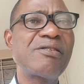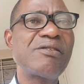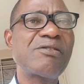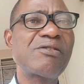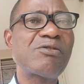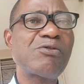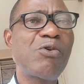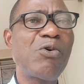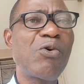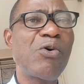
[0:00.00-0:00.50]

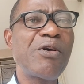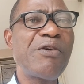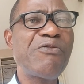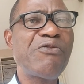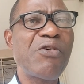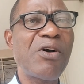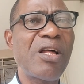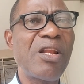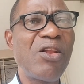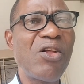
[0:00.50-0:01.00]
So
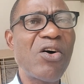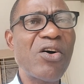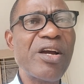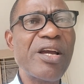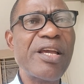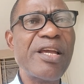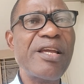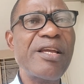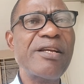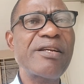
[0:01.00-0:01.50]
if you are
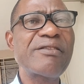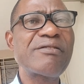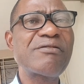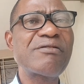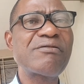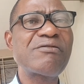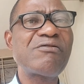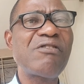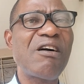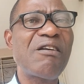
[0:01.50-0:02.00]
lucky,
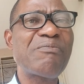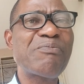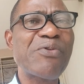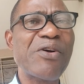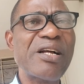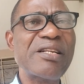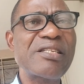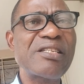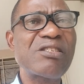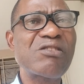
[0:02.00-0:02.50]
you have
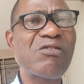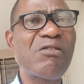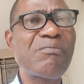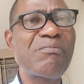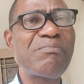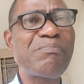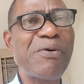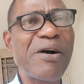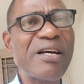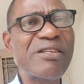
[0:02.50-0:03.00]
practiced
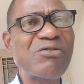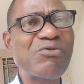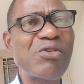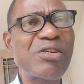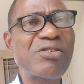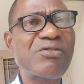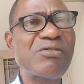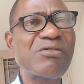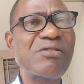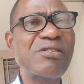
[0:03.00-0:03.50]
some past
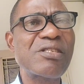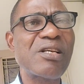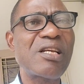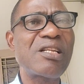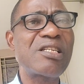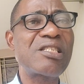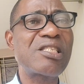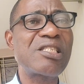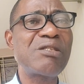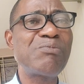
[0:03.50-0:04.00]
questions
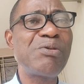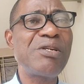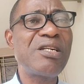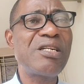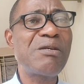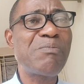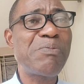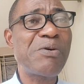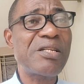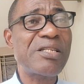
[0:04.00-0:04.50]
and it is
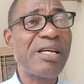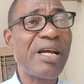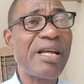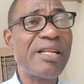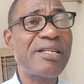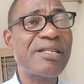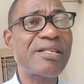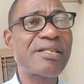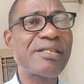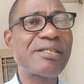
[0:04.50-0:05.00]
being
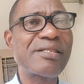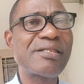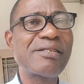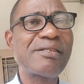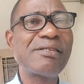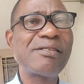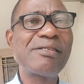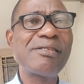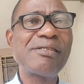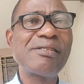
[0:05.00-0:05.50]
repeated,
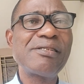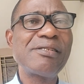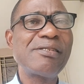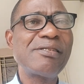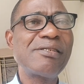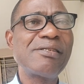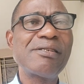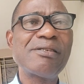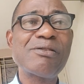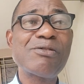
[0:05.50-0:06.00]

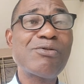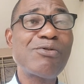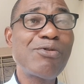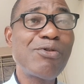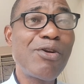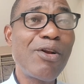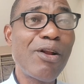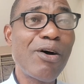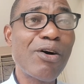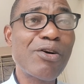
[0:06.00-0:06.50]

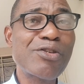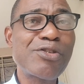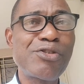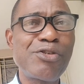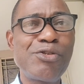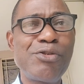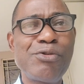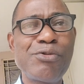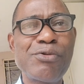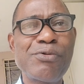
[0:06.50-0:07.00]
good luck
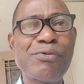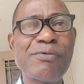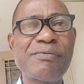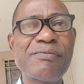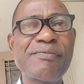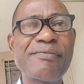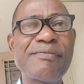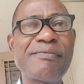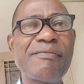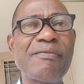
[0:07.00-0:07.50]
to you.
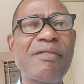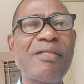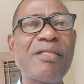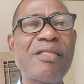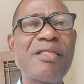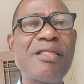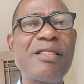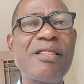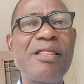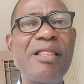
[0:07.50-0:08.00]

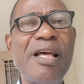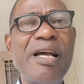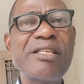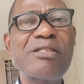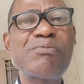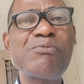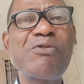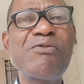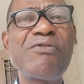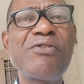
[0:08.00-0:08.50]

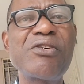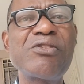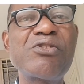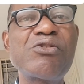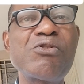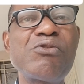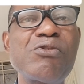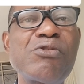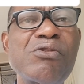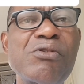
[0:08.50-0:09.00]
Let's move on
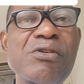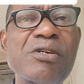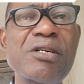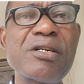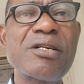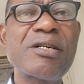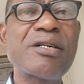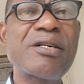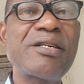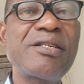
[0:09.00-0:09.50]
to
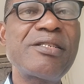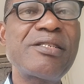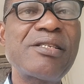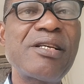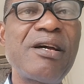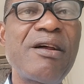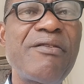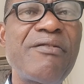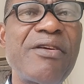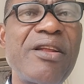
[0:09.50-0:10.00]

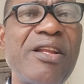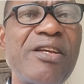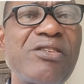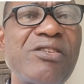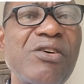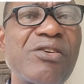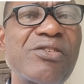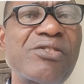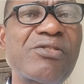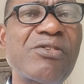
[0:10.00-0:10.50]
Christian
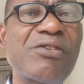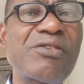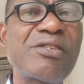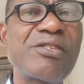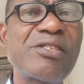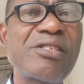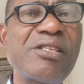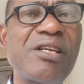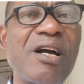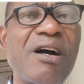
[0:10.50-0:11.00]
Religious
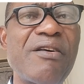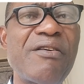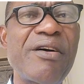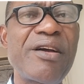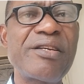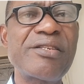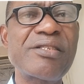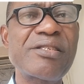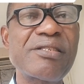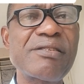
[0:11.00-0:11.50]
Studies,
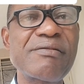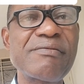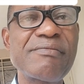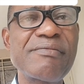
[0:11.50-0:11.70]
CRS.